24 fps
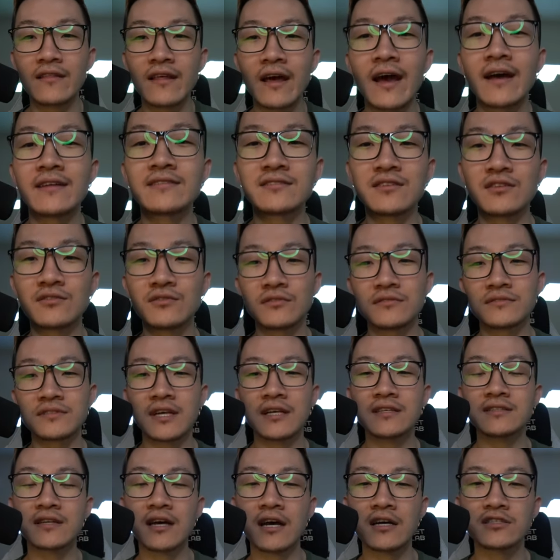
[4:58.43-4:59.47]
that Alolan
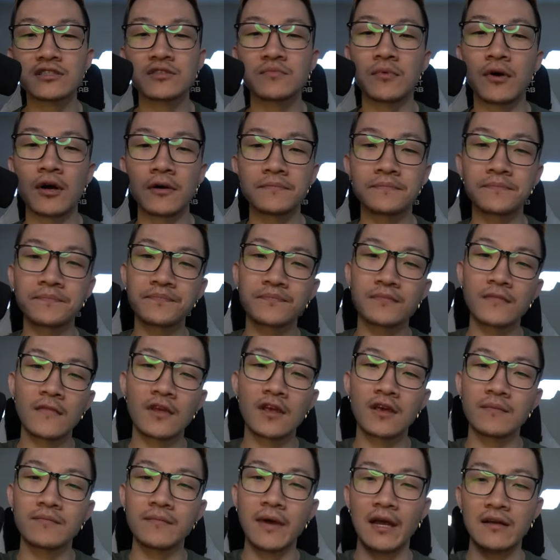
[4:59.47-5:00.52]
Sandslash, but
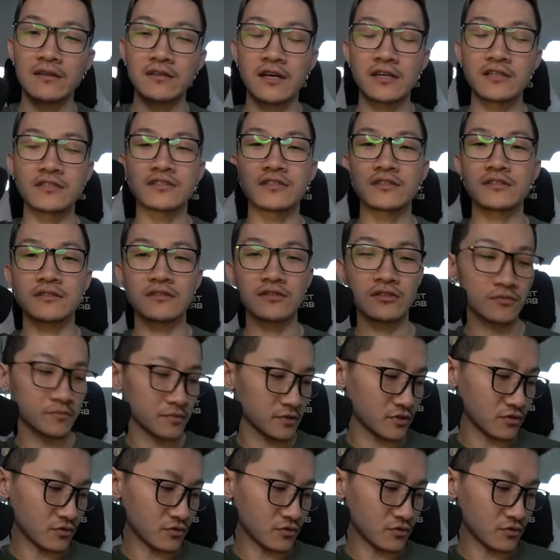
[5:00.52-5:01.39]
back line is just a little bit